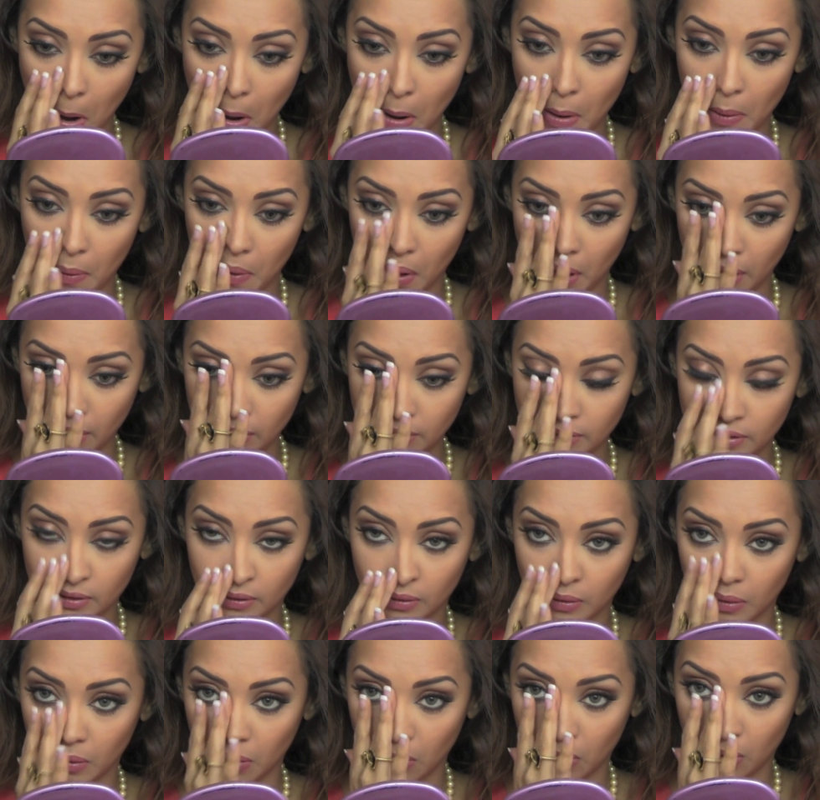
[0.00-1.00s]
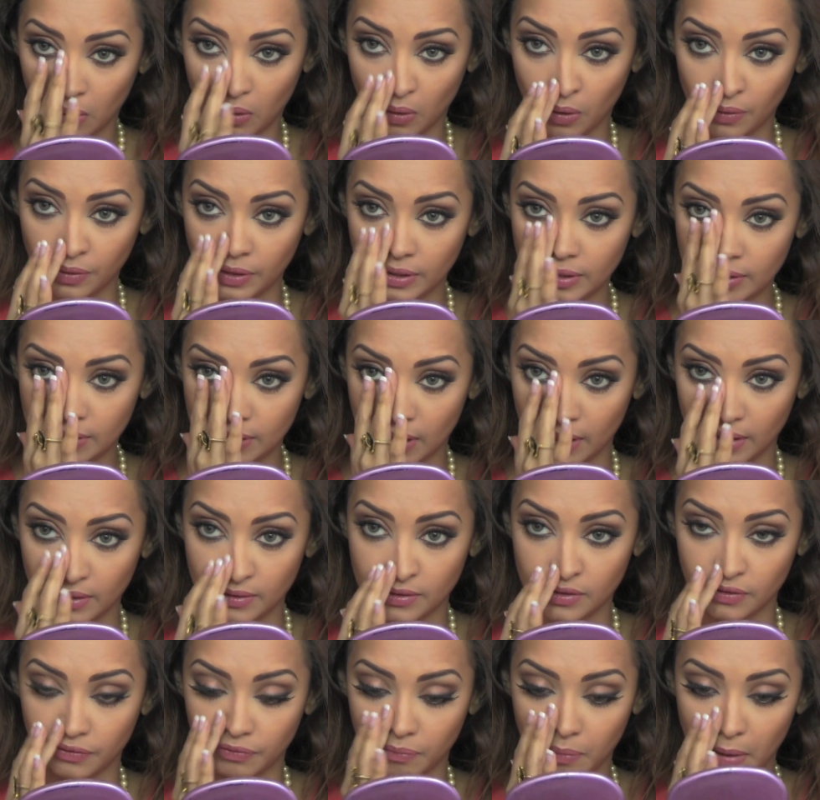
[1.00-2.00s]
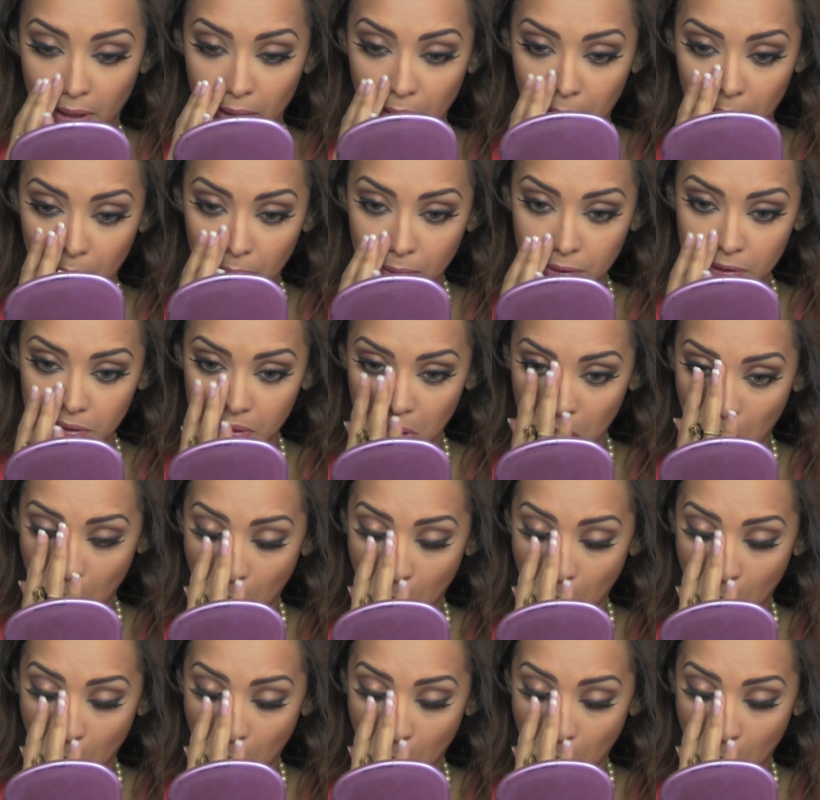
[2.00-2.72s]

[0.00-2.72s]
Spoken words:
right on the sides of my nose.